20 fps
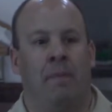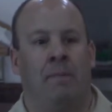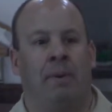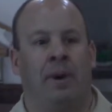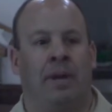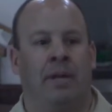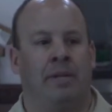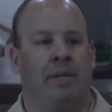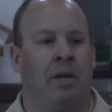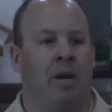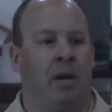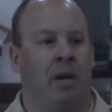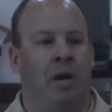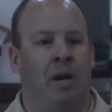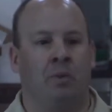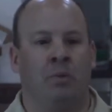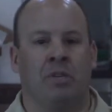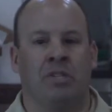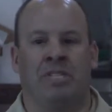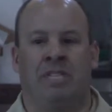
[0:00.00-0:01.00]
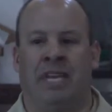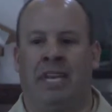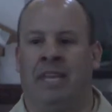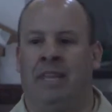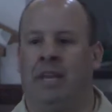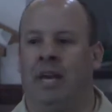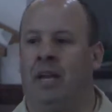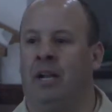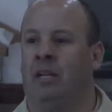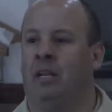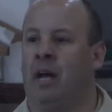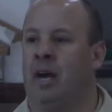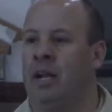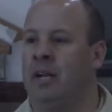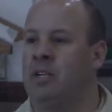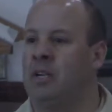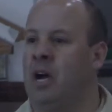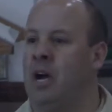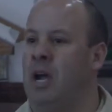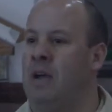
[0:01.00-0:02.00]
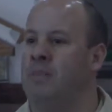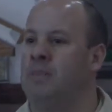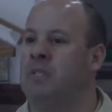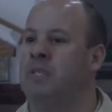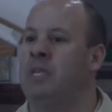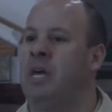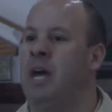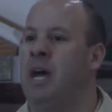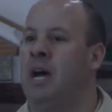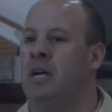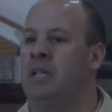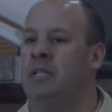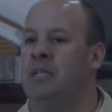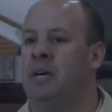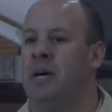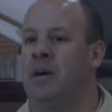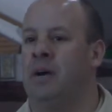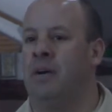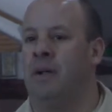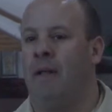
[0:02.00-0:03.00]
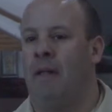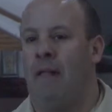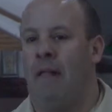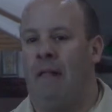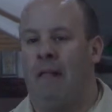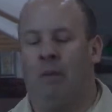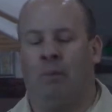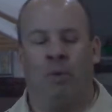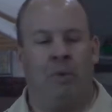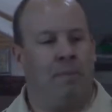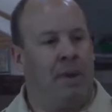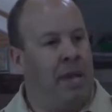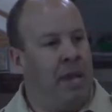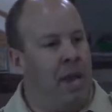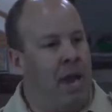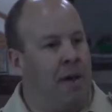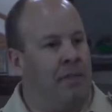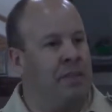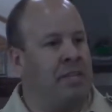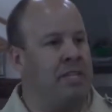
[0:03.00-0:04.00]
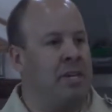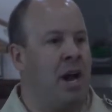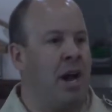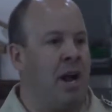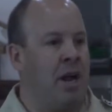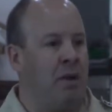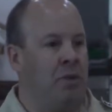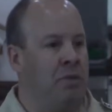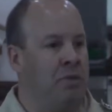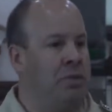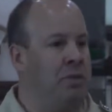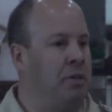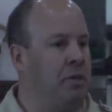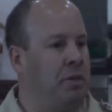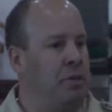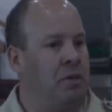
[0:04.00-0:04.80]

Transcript: But I will say that a lot of times that we may have the titles,